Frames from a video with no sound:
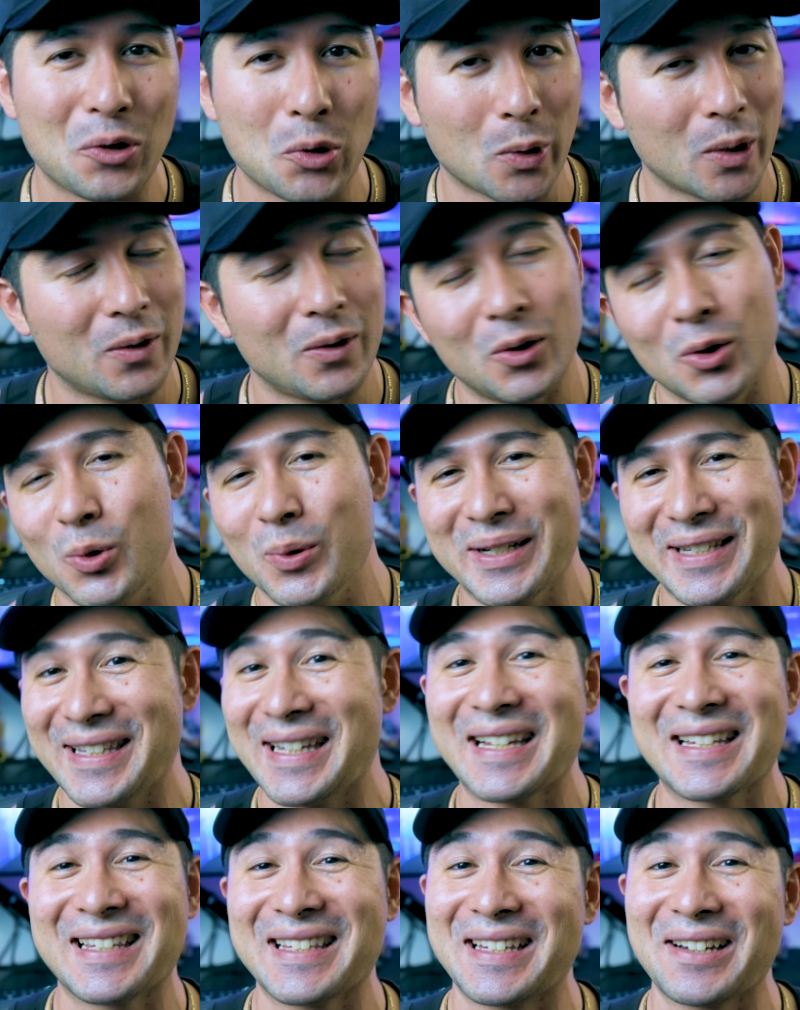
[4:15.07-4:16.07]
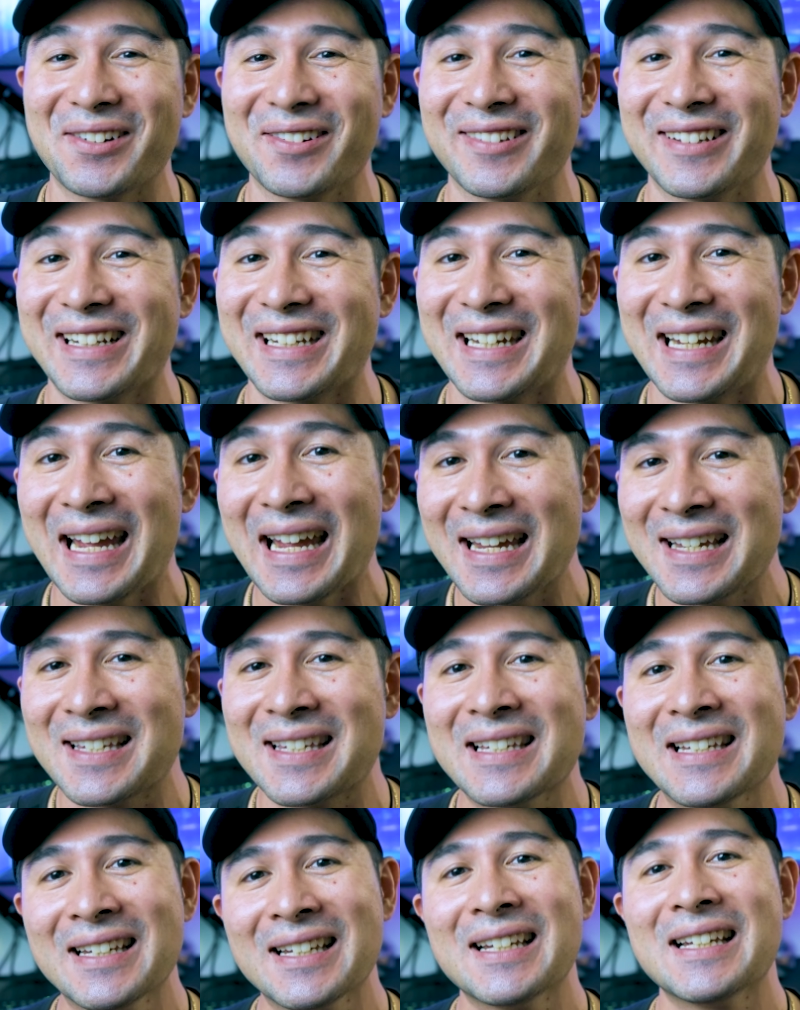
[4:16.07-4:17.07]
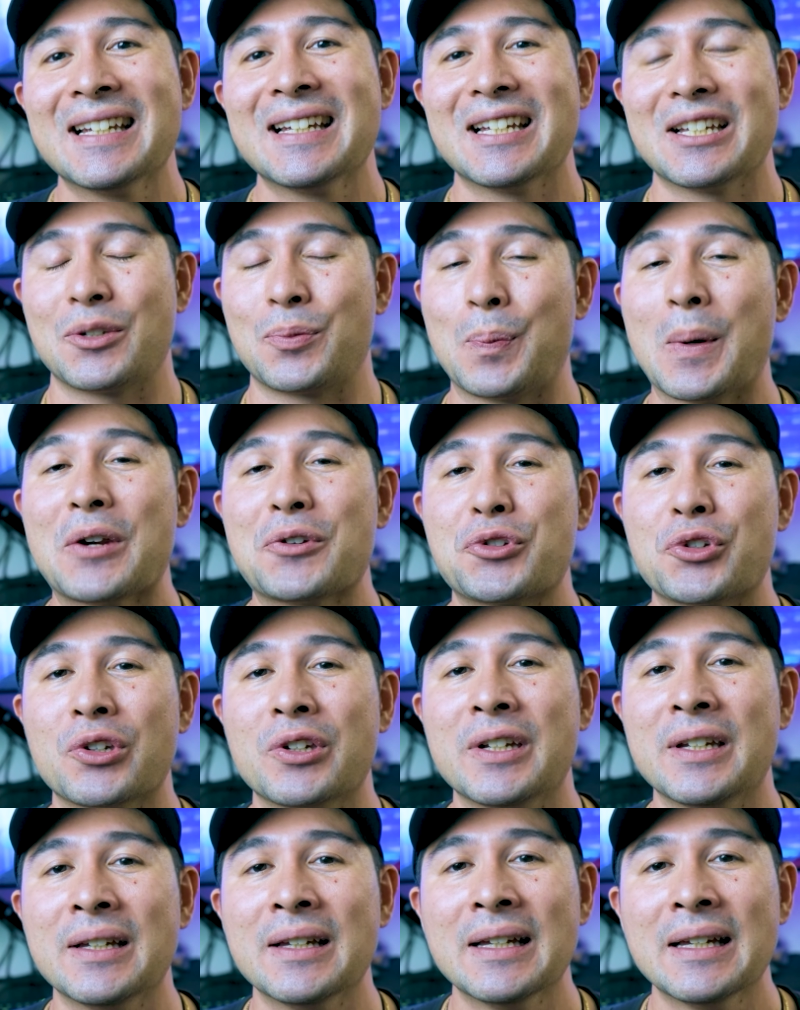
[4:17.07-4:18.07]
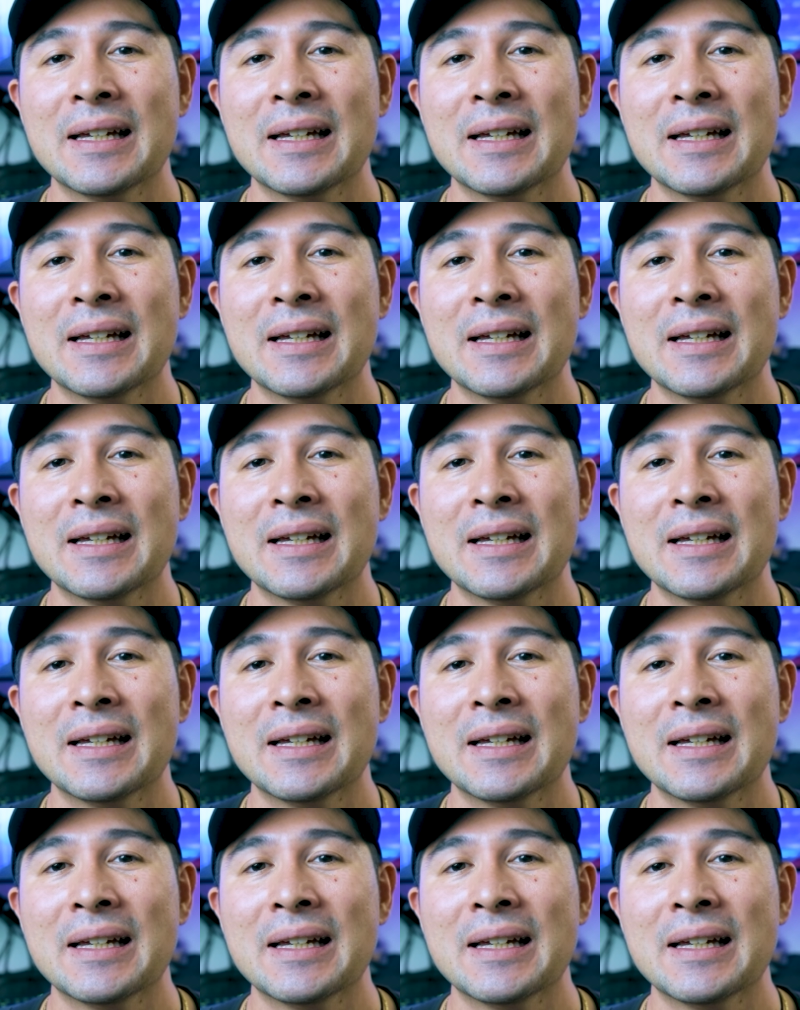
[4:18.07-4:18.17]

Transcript: always necessarily the case, especially